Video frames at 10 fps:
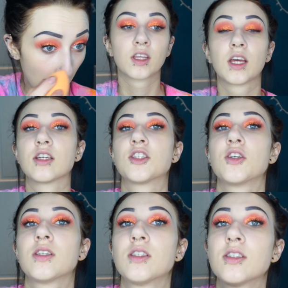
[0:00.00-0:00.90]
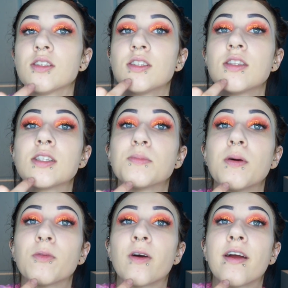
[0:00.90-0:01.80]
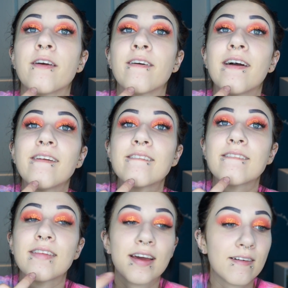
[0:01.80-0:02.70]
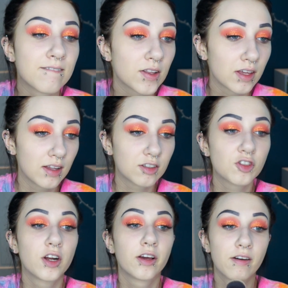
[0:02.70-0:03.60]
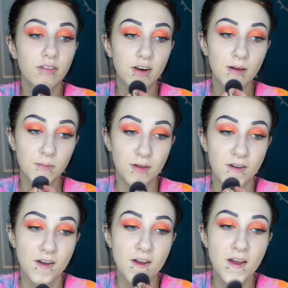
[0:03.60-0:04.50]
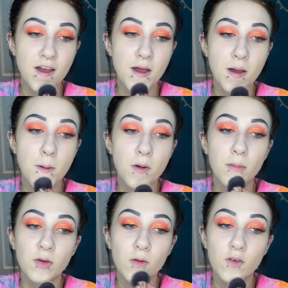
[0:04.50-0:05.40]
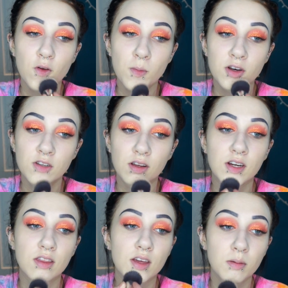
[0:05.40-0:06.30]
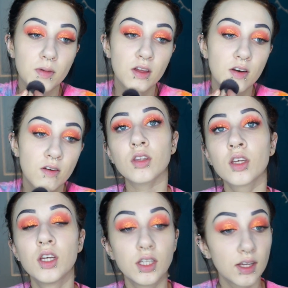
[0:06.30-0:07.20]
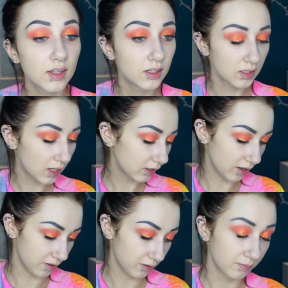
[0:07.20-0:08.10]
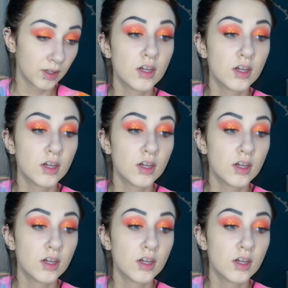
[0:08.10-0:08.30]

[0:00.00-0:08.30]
Okay, so you can still see this pimple right here, right? Yeah? Okay, let's try to cover it up. Probably won't do much of anything, but yeah, that did like nothing.